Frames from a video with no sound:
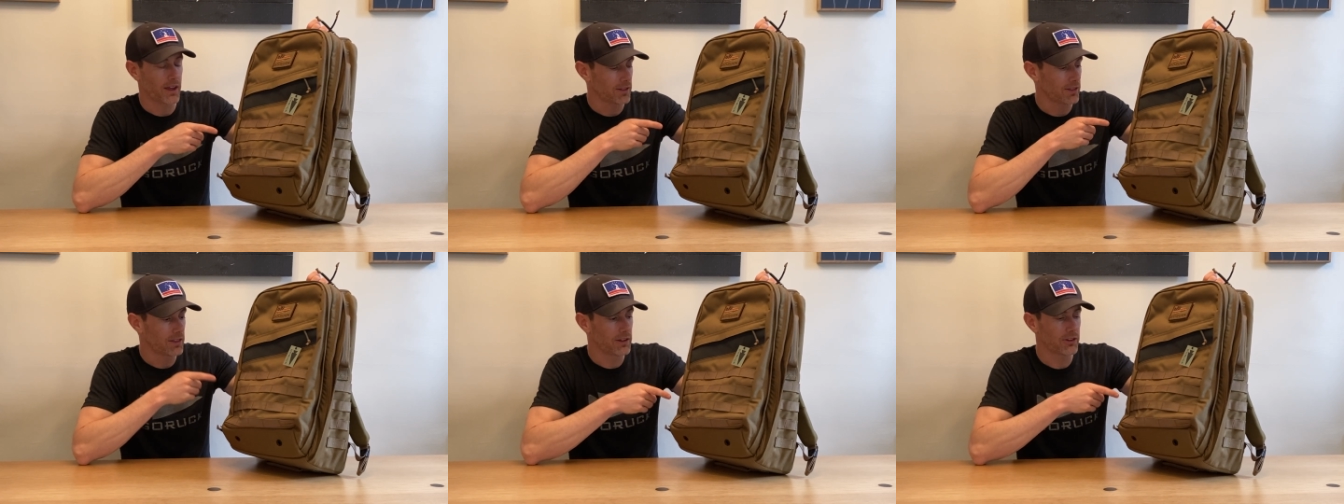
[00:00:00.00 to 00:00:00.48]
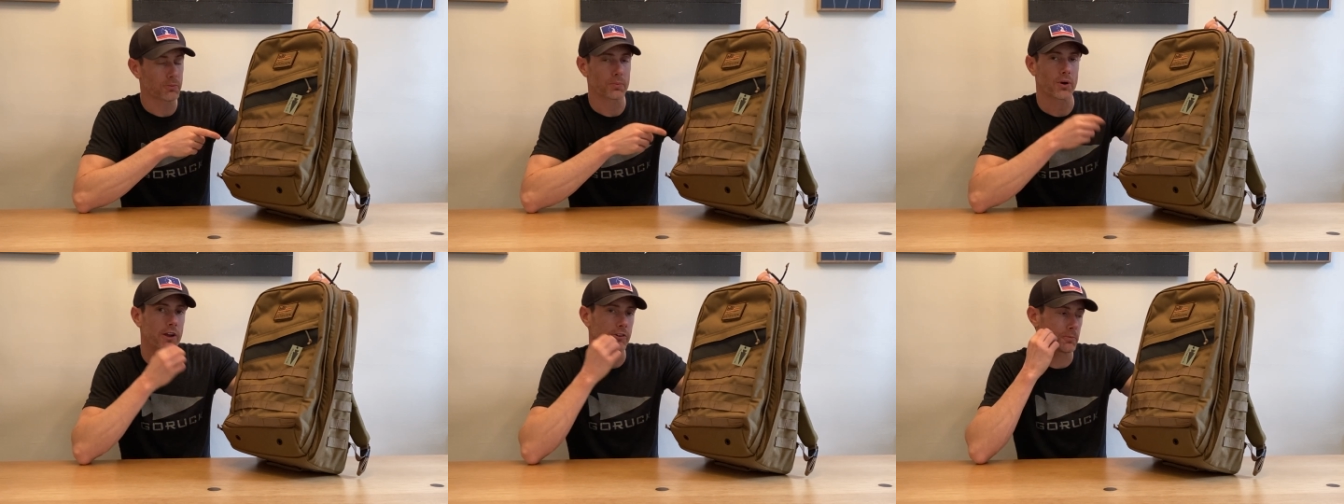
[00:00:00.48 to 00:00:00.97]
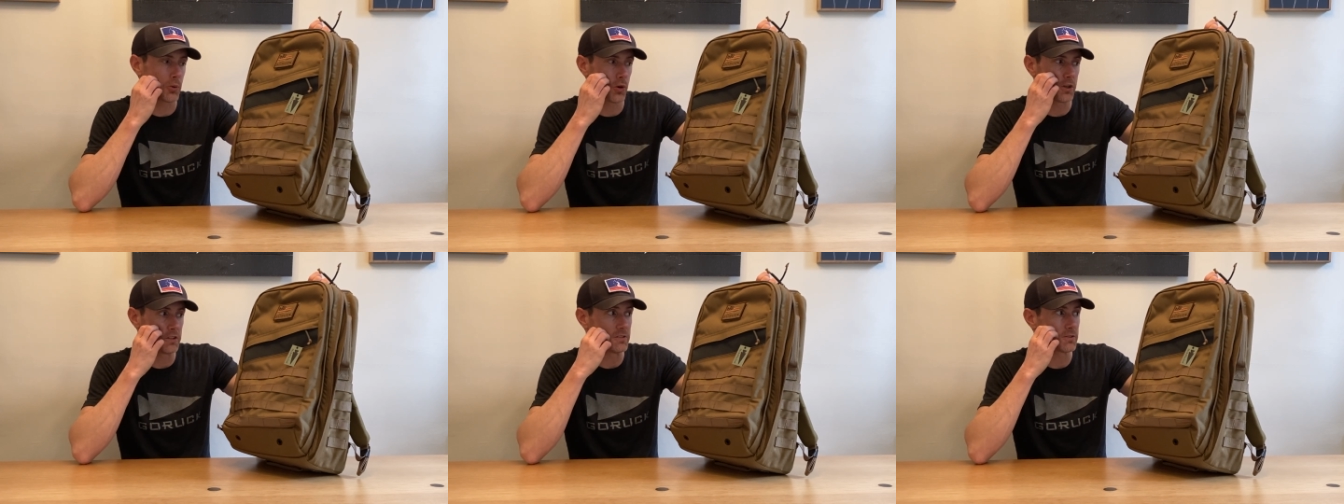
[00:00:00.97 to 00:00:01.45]
at this price
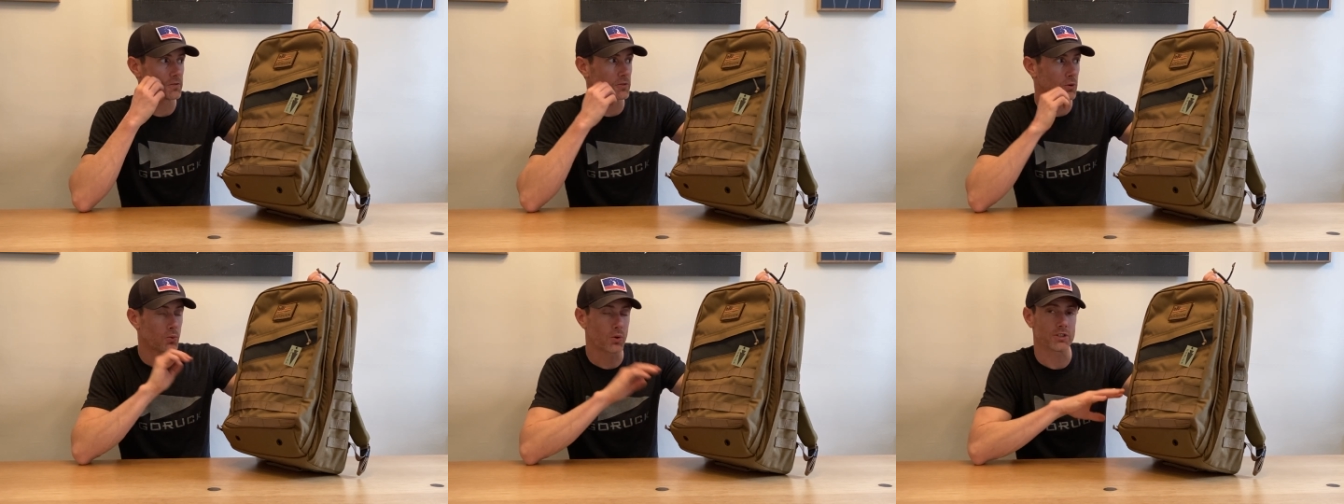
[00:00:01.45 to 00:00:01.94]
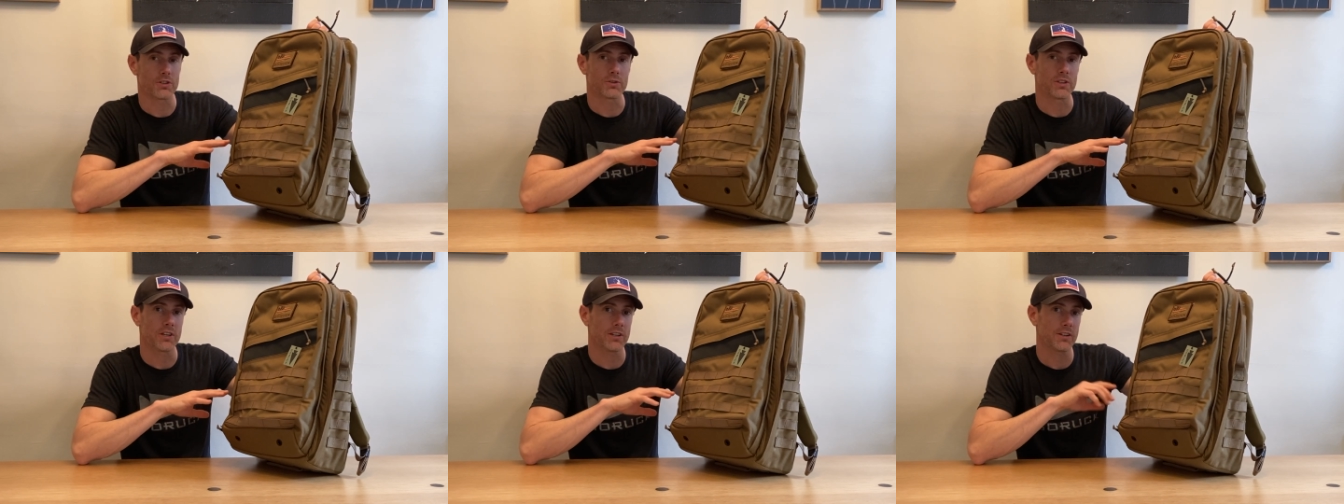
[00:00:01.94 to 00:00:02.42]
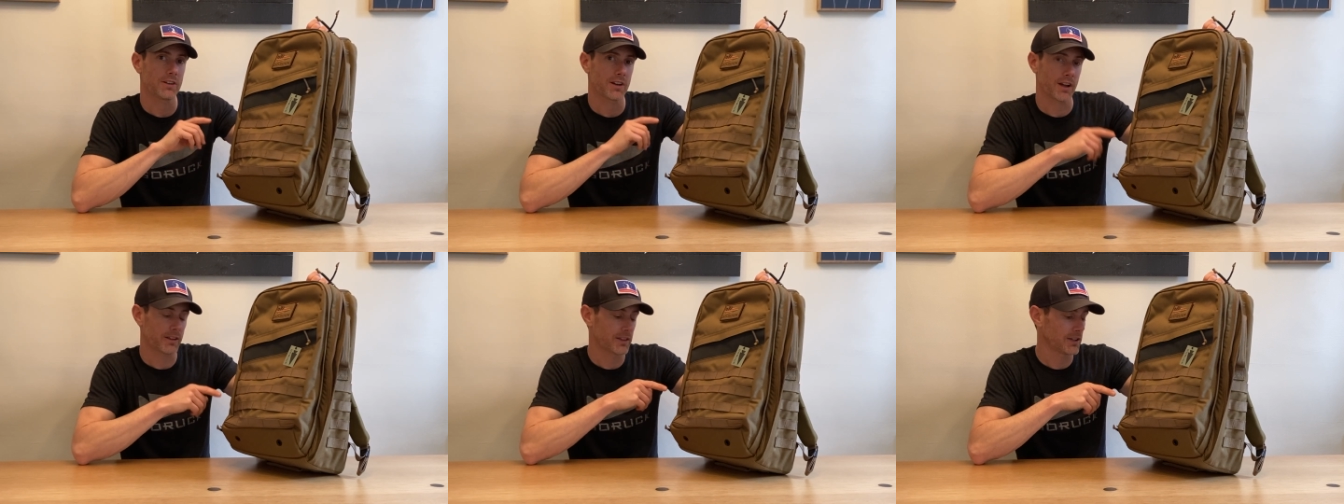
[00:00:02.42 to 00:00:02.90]
point for what you get,
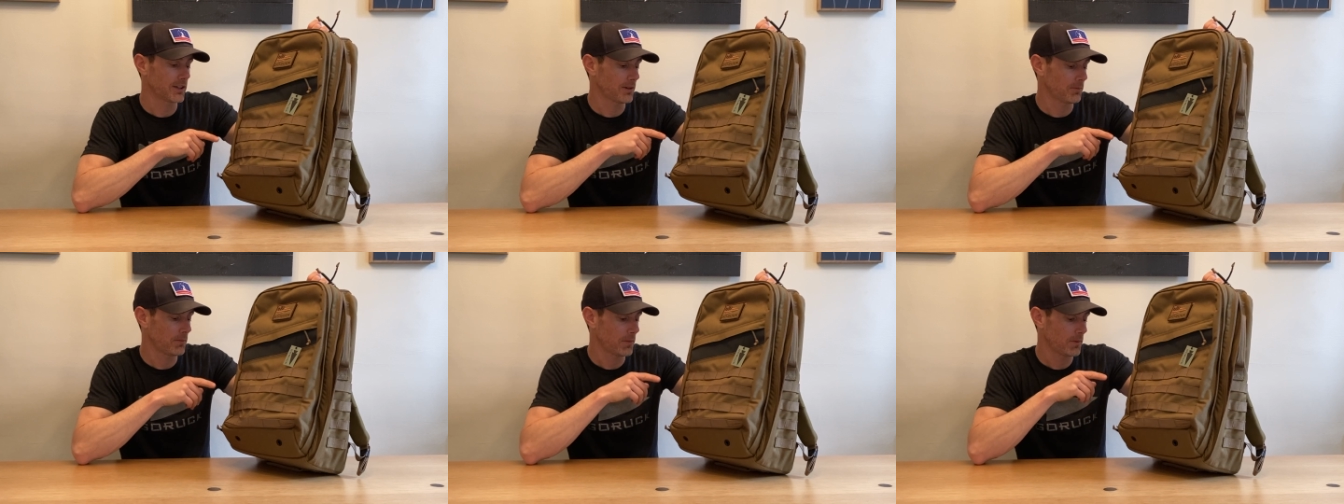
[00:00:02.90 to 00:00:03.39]
I think